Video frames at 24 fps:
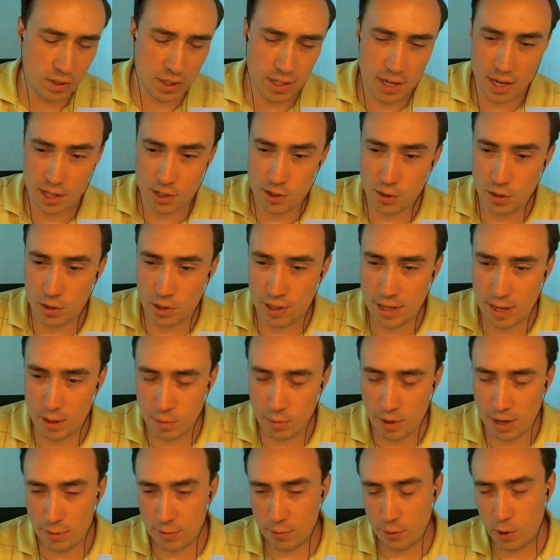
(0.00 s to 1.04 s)
cloud
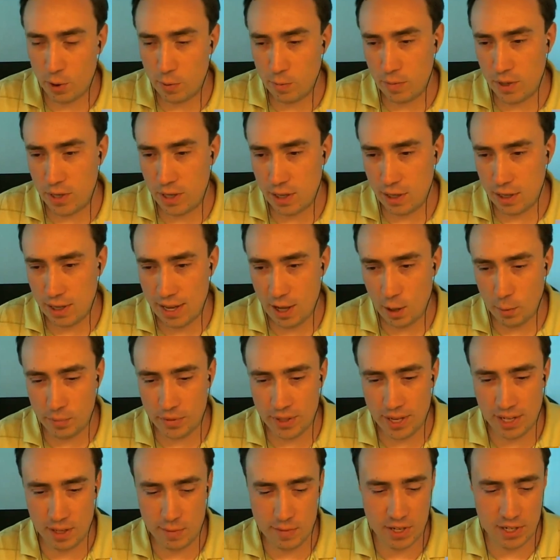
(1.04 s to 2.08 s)
platform uh, help
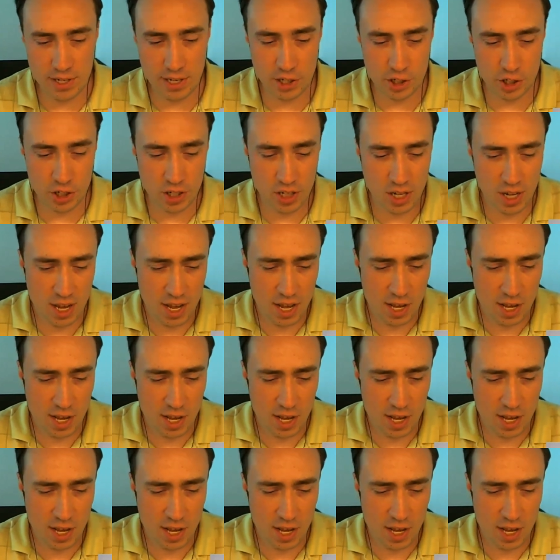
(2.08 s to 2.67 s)
documentation.